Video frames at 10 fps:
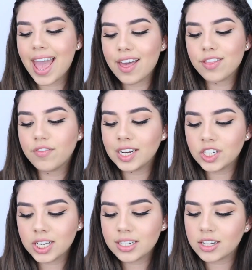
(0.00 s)
And the
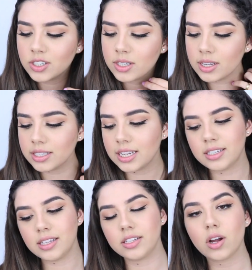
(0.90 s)
finishing touch to this
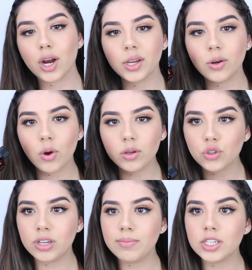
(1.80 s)
is this argan oil
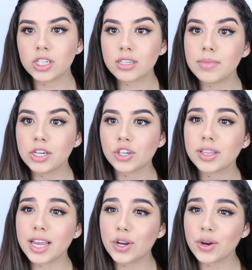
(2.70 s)
treatment just to make sure
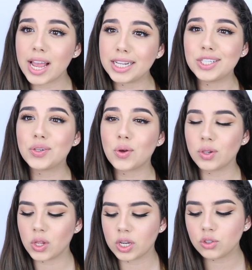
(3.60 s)
that your ends
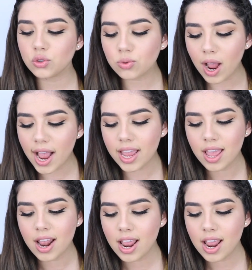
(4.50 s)
don't look dry.